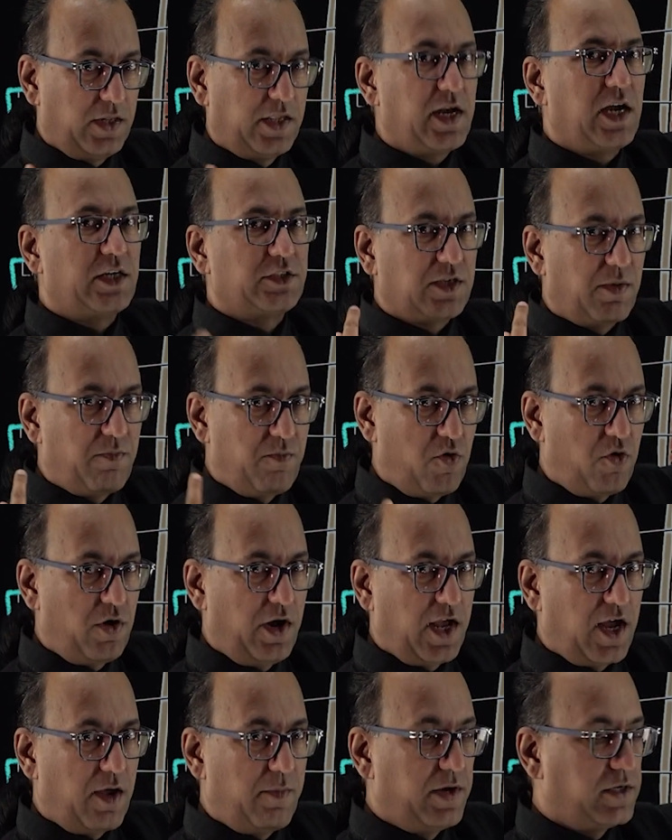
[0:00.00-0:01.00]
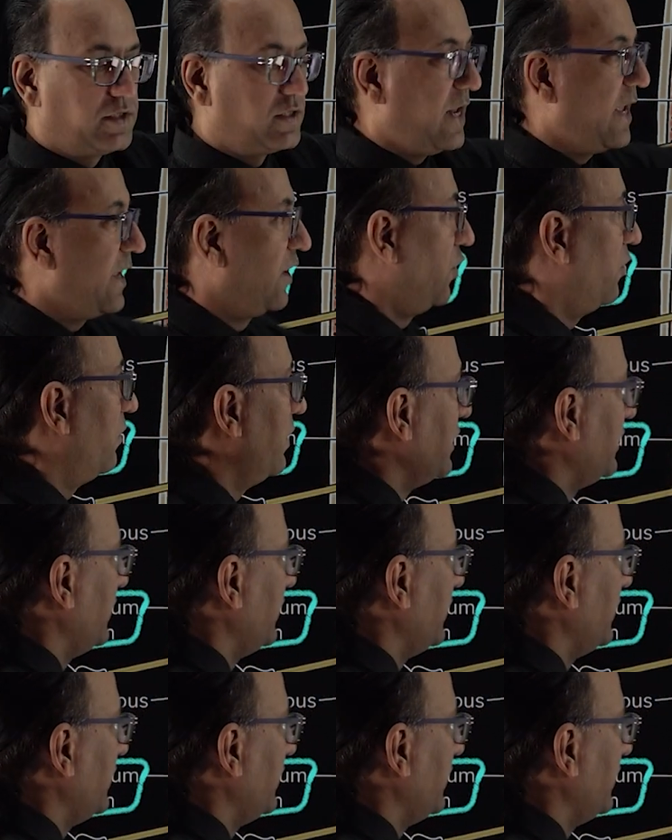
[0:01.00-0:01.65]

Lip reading: There are some more ligaments like you will